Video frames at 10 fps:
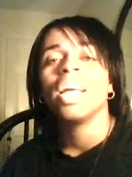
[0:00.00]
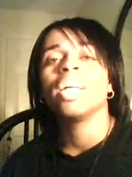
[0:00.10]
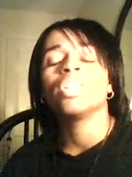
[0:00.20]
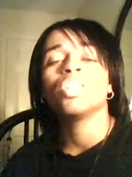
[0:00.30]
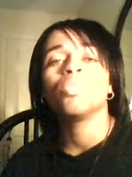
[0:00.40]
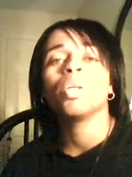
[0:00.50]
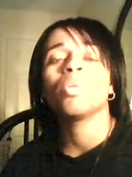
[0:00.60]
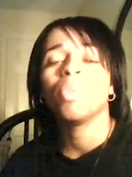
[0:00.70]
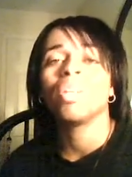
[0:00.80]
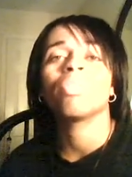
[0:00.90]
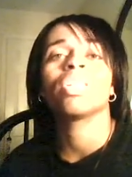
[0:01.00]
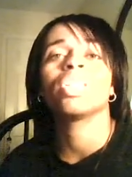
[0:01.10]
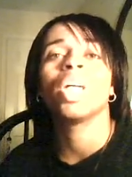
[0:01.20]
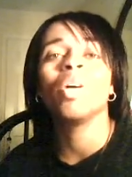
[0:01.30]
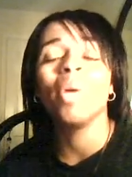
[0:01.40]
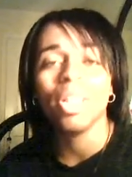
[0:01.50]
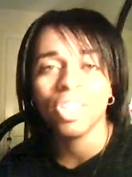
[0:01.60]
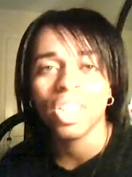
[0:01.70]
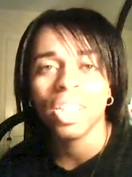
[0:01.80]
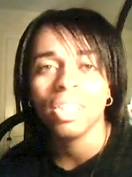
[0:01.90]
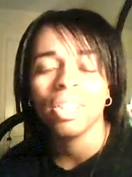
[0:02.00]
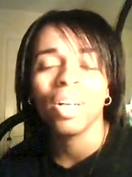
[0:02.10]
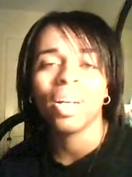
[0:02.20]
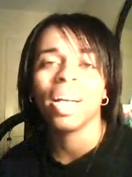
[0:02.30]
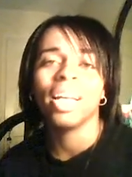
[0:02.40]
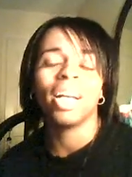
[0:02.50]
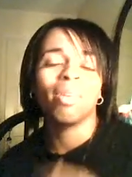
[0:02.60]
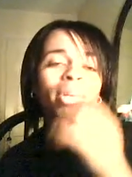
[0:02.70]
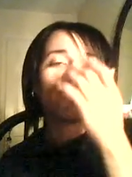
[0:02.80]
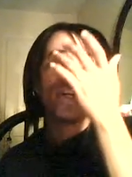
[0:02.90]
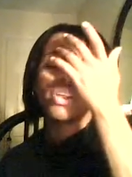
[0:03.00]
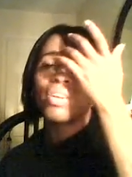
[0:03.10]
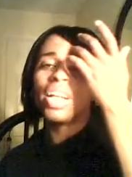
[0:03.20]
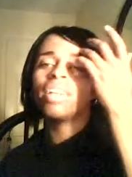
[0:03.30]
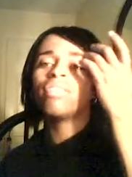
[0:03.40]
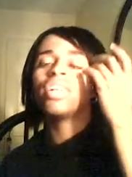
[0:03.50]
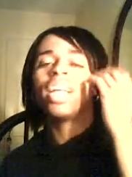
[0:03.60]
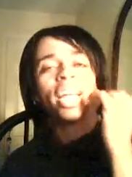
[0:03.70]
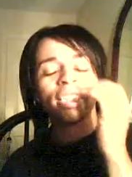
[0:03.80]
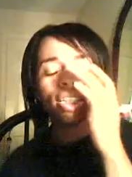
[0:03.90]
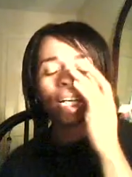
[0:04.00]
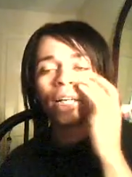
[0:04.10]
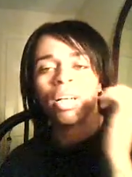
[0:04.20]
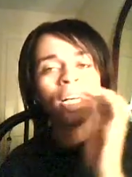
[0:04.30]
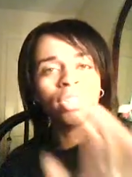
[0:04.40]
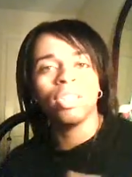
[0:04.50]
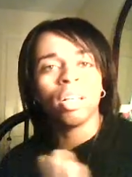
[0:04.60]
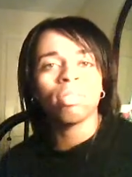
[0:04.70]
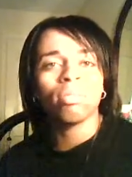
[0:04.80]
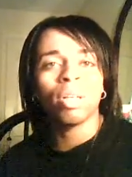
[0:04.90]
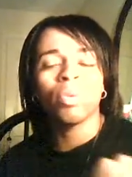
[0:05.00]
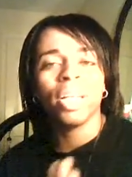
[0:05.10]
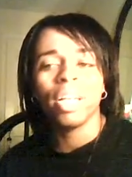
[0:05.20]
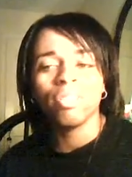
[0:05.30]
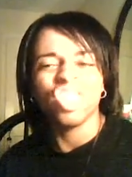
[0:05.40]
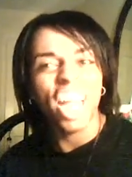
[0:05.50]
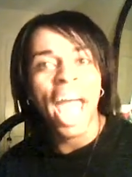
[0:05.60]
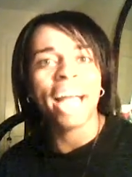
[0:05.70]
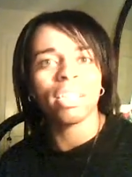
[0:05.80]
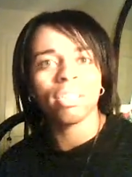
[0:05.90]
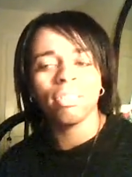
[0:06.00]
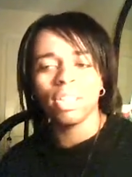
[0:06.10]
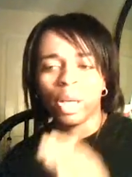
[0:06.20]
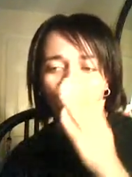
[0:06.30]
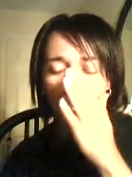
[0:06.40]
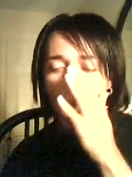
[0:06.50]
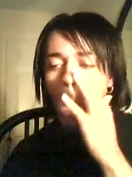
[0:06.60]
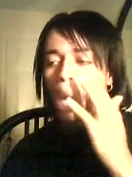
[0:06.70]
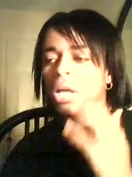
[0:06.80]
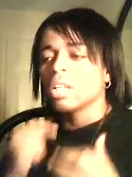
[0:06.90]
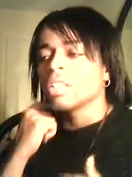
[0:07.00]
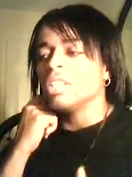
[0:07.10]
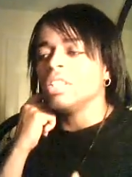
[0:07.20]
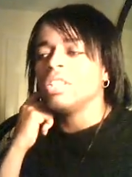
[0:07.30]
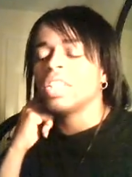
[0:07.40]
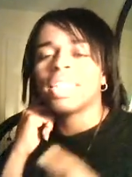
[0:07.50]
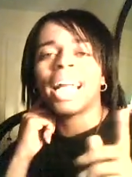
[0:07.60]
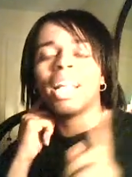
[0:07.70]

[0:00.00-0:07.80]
instrumental beat for slow motion. Okay, I'm giving her credit for that. So I, you know, don't want to hear no shit, you know, because